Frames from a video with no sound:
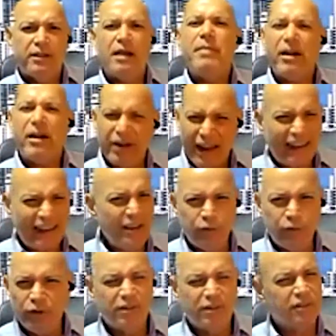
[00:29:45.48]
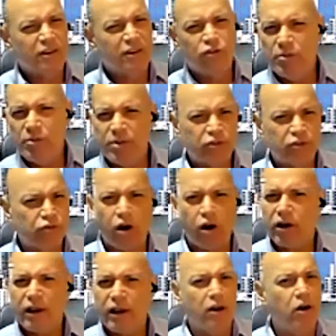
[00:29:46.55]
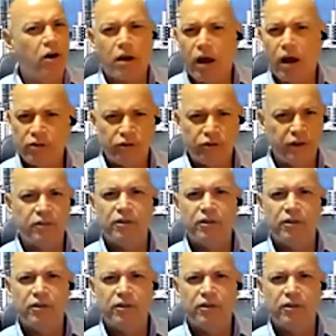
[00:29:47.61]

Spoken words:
American influence is extremely strong in all countries.